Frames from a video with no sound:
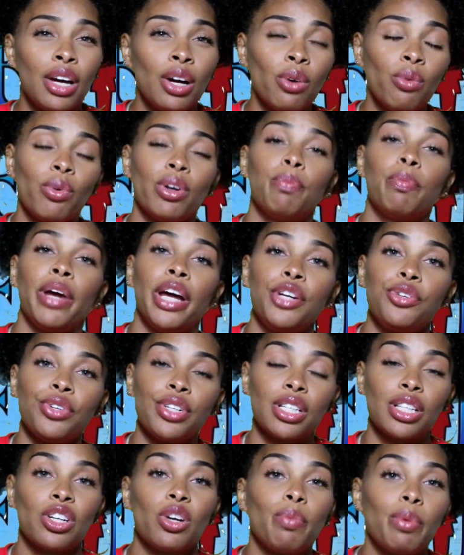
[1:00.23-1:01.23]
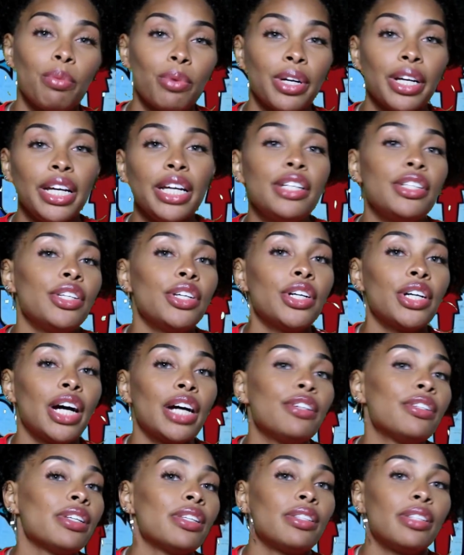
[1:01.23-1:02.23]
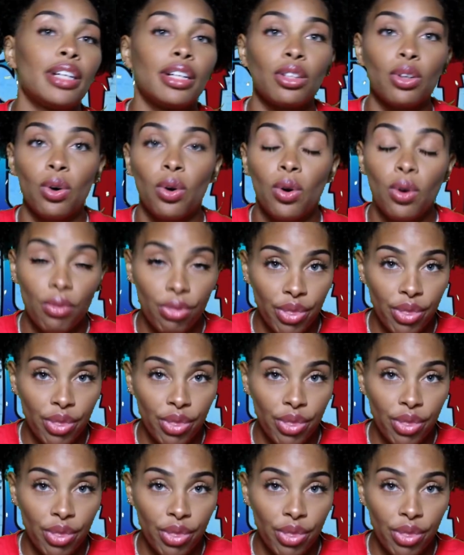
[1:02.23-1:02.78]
When Patreon is a little bit more easier, I just stick the whole